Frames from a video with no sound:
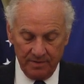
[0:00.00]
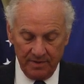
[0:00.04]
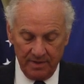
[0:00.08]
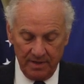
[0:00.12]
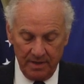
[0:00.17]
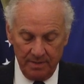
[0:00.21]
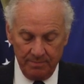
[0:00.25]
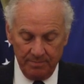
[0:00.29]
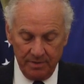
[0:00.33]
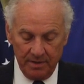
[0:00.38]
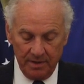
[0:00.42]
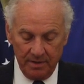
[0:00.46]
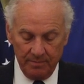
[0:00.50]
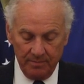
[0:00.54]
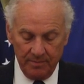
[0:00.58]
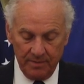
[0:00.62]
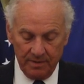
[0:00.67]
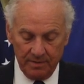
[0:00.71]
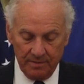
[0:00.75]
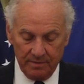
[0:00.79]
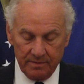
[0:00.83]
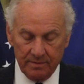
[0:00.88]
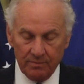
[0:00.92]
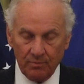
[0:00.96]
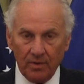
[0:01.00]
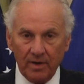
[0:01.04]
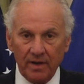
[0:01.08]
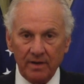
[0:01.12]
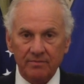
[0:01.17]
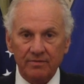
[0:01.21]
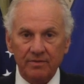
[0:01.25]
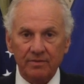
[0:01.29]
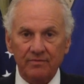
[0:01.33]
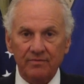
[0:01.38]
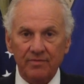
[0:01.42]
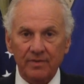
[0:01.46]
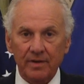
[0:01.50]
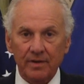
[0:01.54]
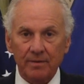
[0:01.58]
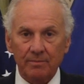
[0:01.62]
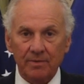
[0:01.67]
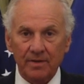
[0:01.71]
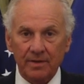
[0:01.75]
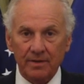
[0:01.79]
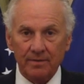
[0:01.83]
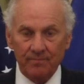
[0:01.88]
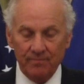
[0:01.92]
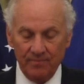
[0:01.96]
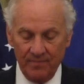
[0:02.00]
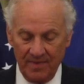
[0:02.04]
keep him, his wife, and family